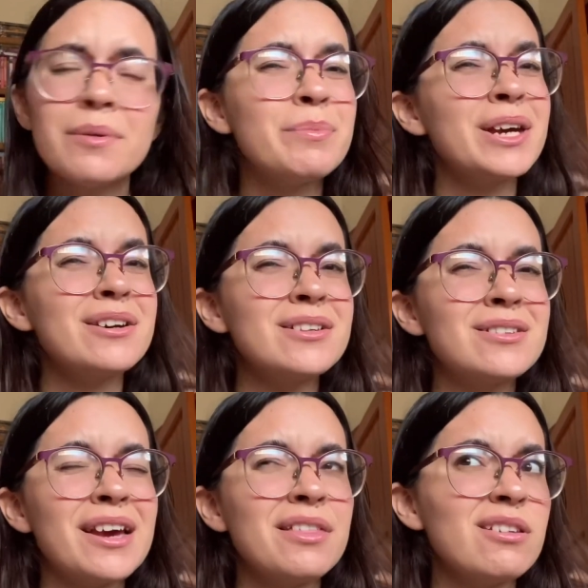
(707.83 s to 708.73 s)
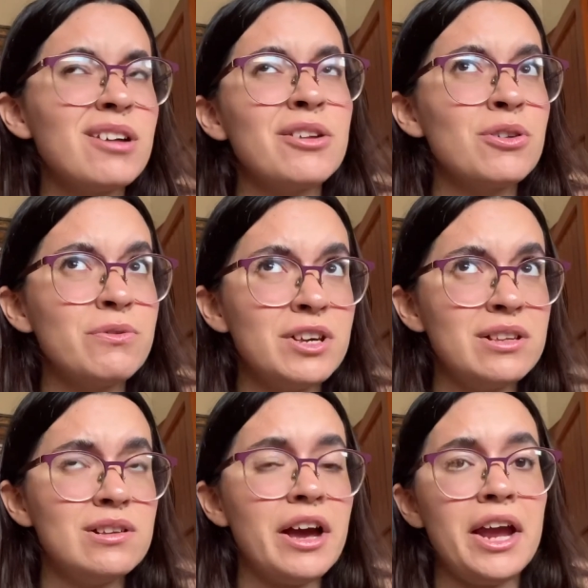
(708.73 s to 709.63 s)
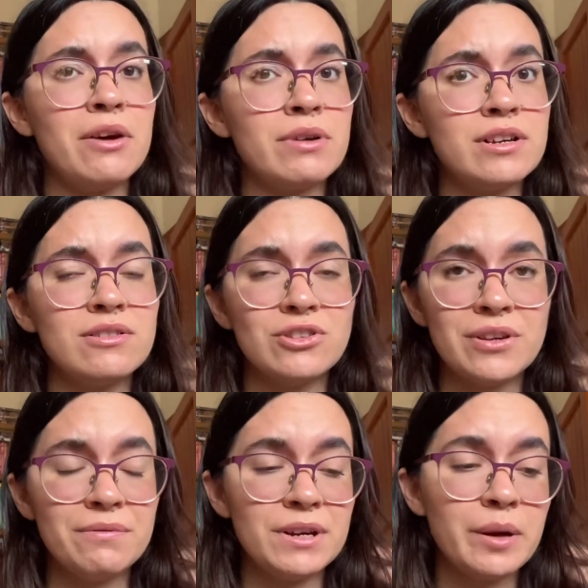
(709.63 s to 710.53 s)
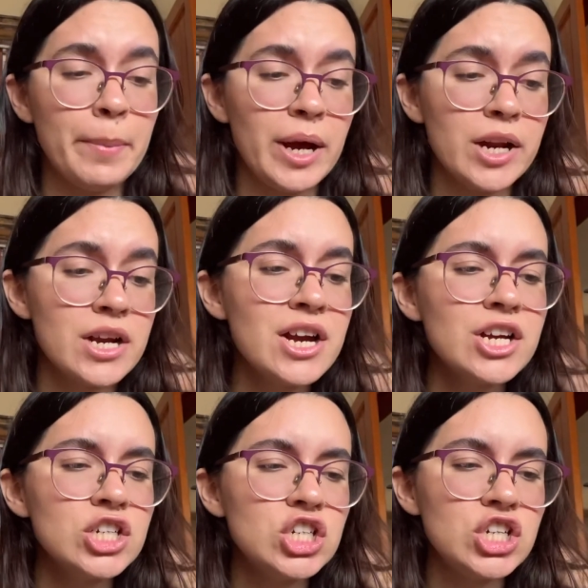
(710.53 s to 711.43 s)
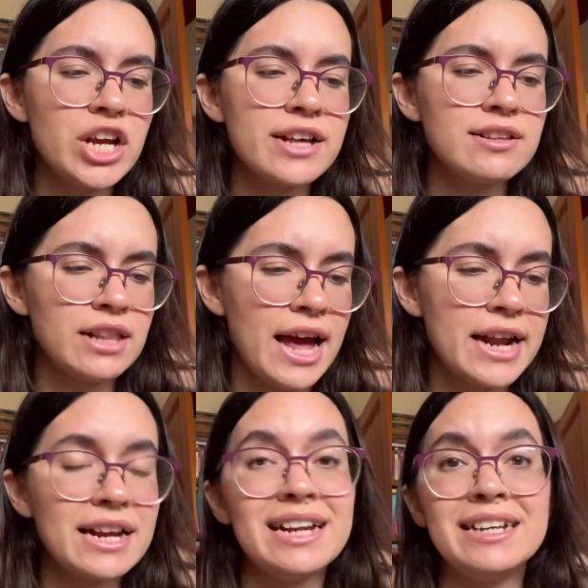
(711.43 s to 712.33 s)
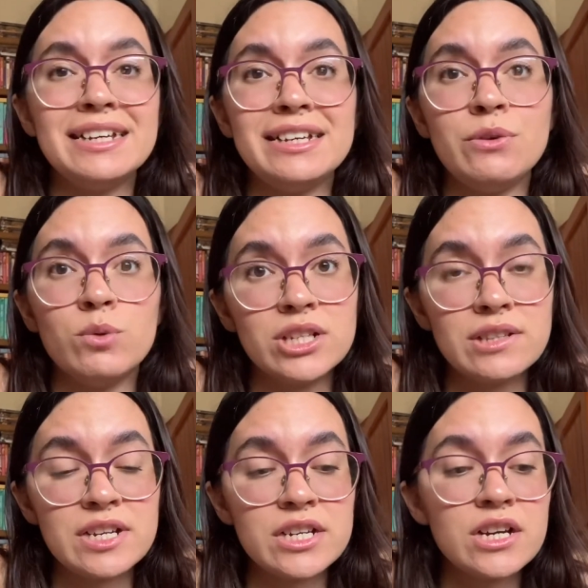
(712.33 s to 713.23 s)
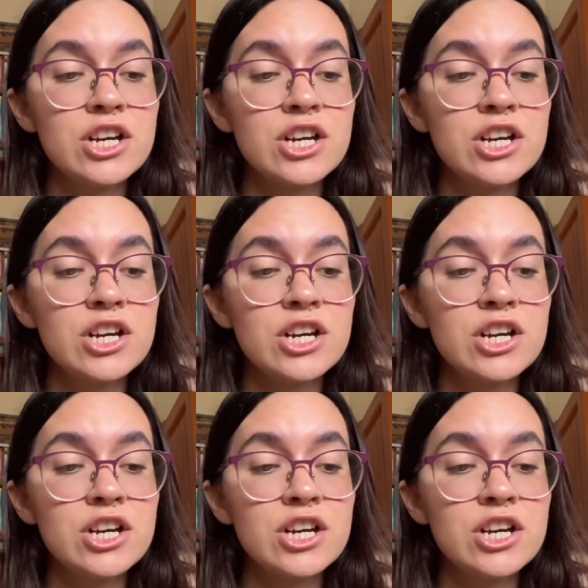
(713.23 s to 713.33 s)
because I don't know if he is an heiress or something, but she has a land and he wants it.